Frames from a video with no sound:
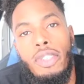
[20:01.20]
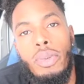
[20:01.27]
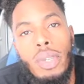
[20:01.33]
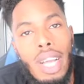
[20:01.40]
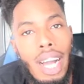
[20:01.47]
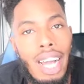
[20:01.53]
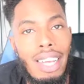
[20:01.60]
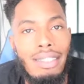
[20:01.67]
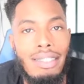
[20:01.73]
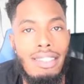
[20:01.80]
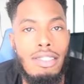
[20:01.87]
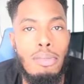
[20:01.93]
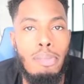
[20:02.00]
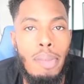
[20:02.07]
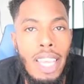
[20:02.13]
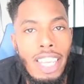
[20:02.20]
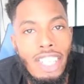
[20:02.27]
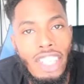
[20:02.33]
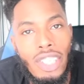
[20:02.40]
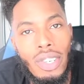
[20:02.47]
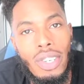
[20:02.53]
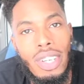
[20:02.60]
for you guys is
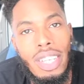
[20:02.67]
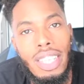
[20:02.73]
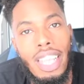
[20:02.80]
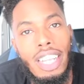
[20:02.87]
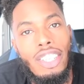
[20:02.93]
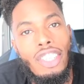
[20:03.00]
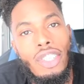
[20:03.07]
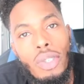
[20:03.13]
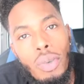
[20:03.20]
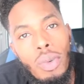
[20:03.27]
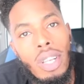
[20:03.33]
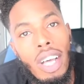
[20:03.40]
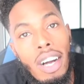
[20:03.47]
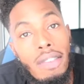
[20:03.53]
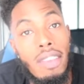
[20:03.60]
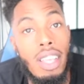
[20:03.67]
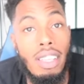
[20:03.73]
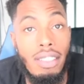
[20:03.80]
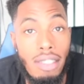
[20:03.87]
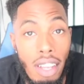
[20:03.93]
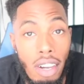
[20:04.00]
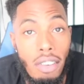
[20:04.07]
make sure that you love
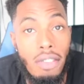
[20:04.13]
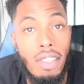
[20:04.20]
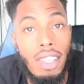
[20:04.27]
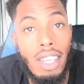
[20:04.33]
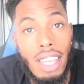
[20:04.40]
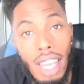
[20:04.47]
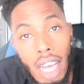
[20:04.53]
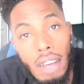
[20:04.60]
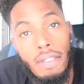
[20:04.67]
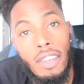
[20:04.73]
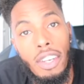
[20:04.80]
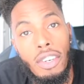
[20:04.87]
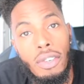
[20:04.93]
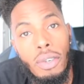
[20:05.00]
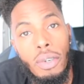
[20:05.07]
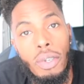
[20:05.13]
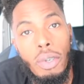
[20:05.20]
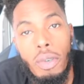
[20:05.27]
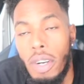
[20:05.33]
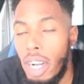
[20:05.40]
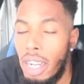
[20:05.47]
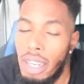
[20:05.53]
yourself and you're confident in who
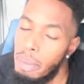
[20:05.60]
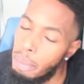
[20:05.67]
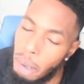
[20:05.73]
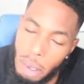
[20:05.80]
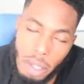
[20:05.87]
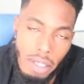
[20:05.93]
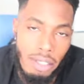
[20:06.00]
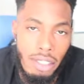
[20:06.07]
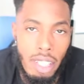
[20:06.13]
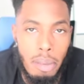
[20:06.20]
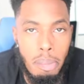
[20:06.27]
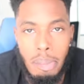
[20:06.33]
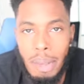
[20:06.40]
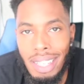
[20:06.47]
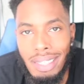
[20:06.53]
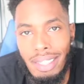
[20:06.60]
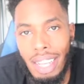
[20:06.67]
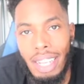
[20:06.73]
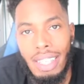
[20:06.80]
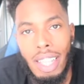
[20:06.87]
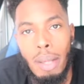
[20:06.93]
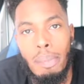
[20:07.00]
you are. Bonus tip makes
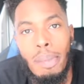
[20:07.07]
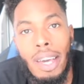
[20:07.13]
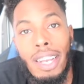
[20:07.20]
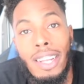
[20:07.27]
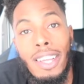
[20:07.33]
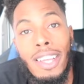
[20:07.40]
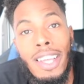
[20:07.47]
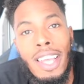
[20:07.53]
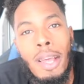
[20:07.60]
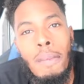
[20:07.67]
everything better.